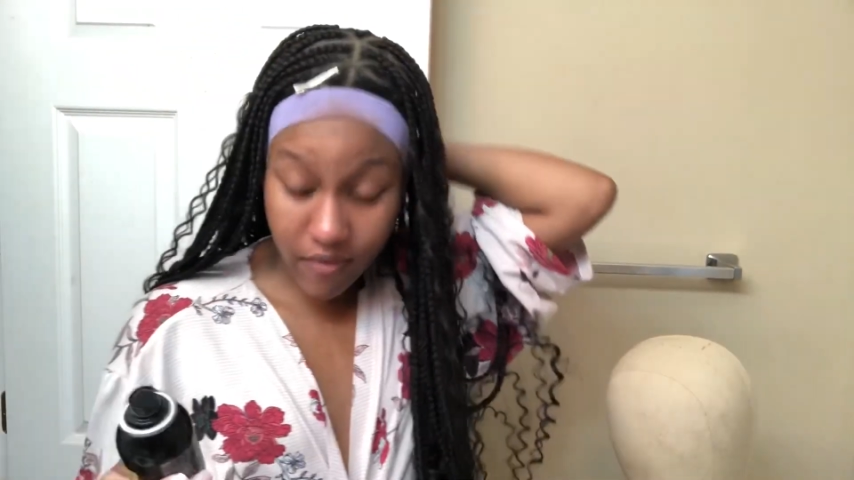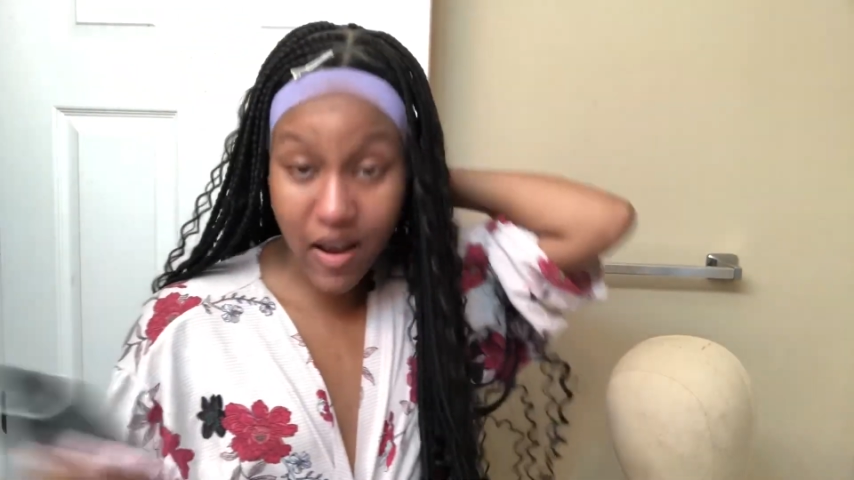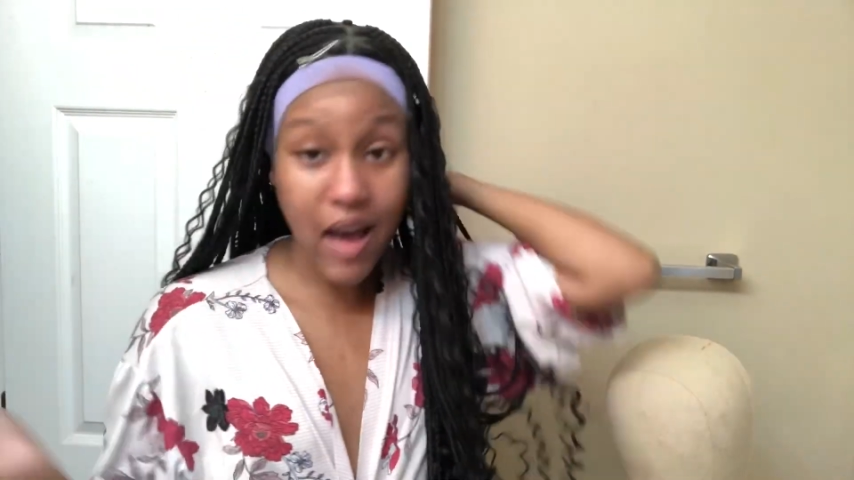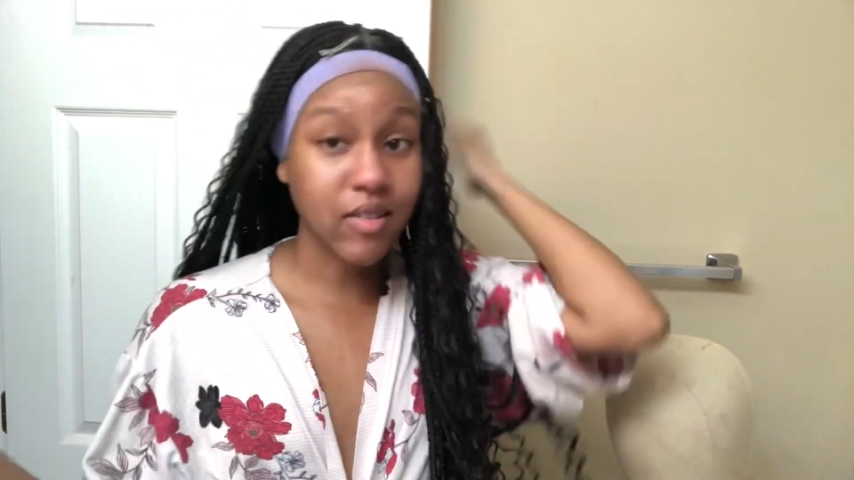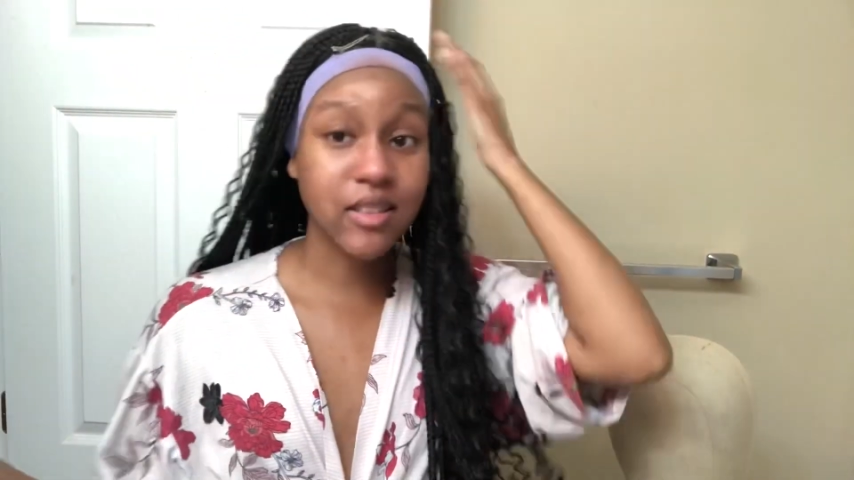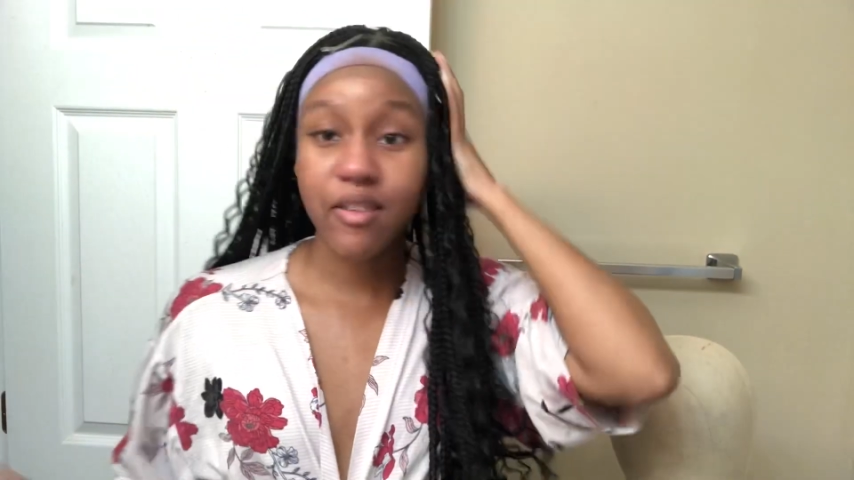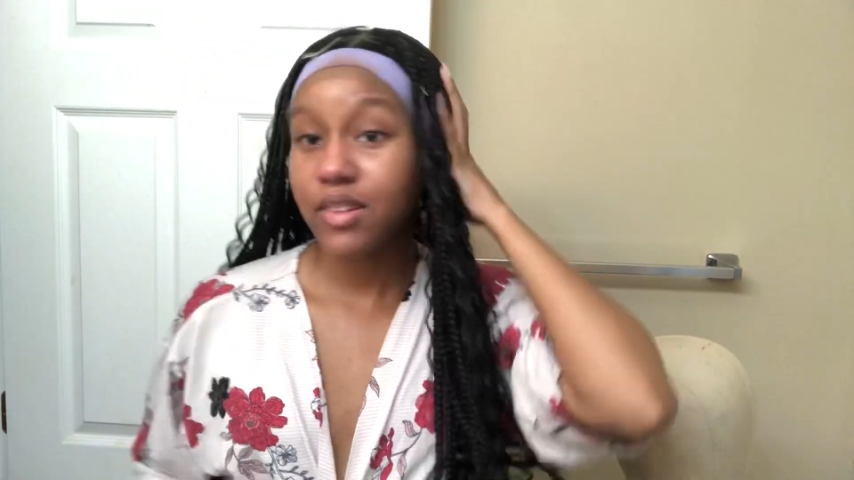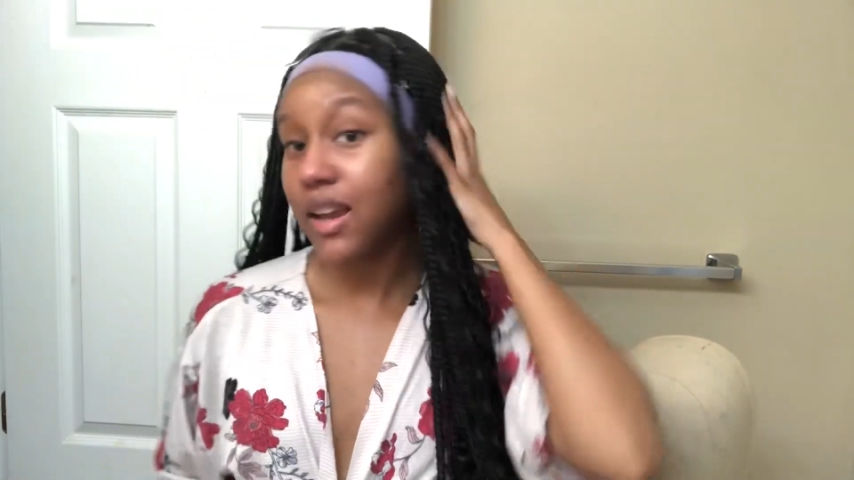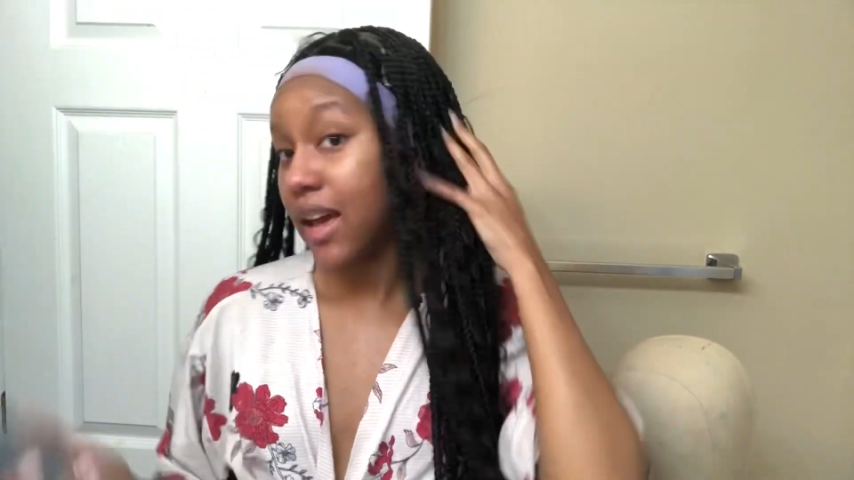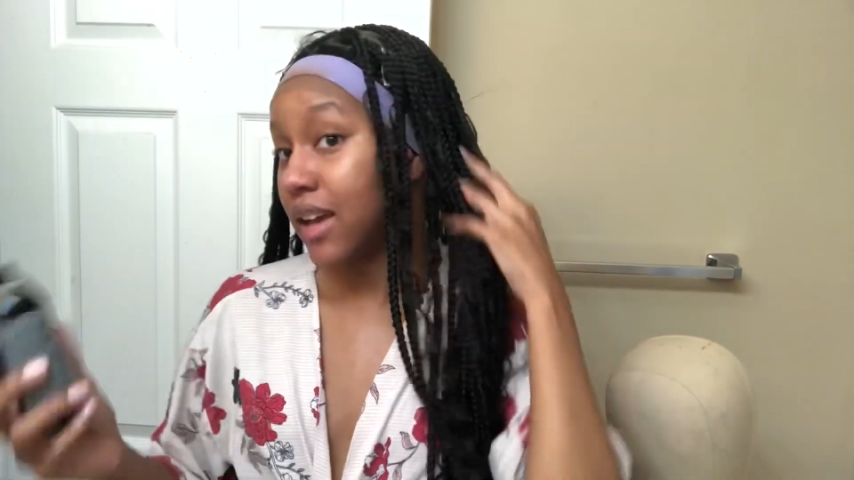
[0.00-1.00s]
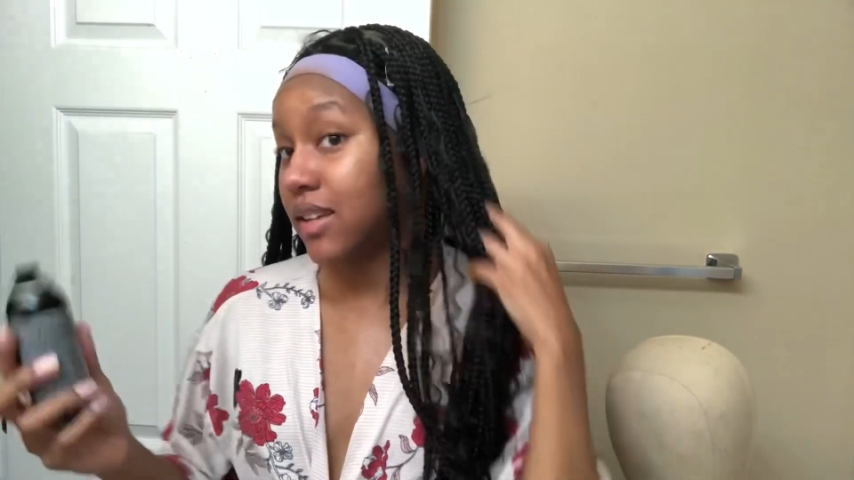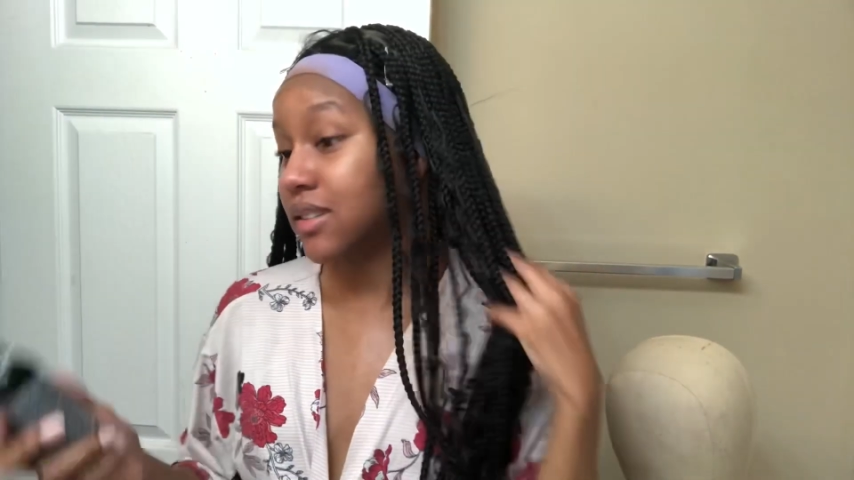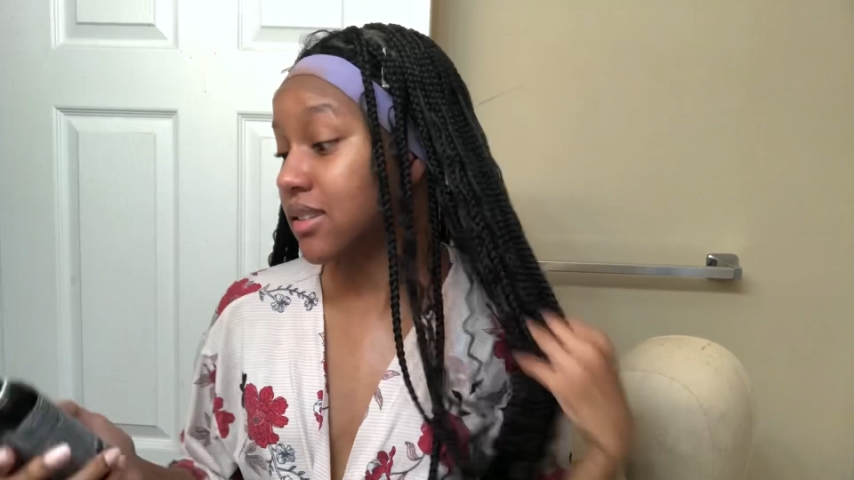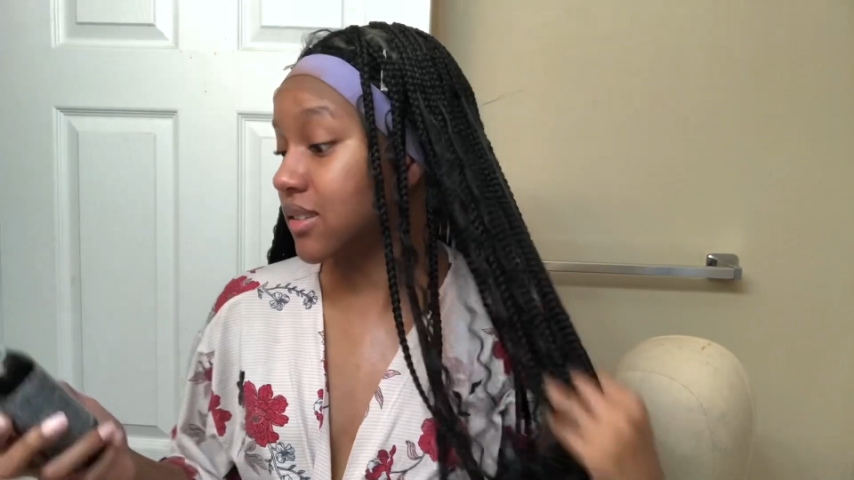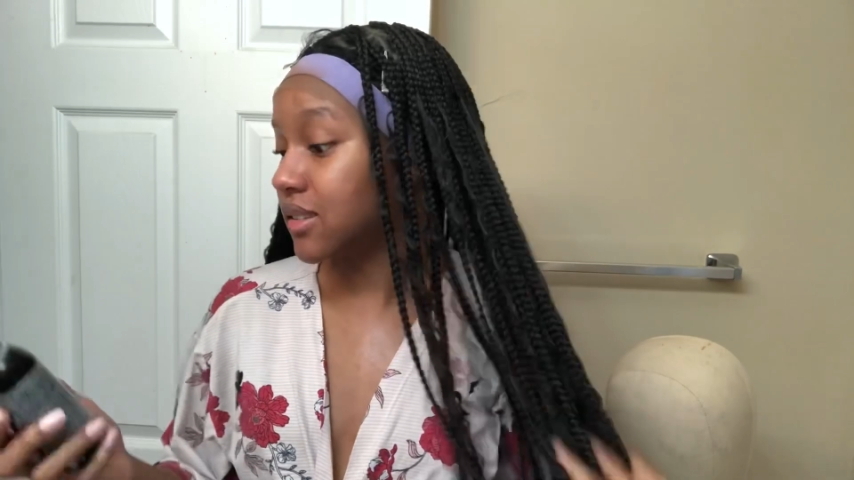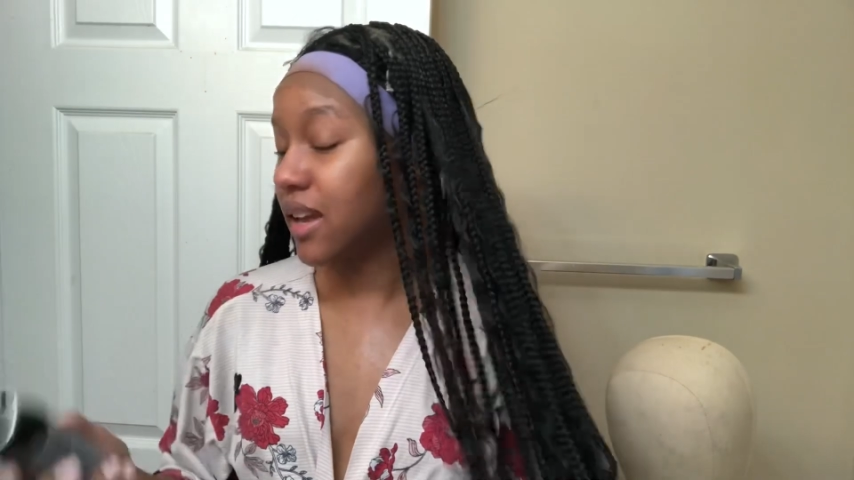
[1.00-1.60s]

to 7 days.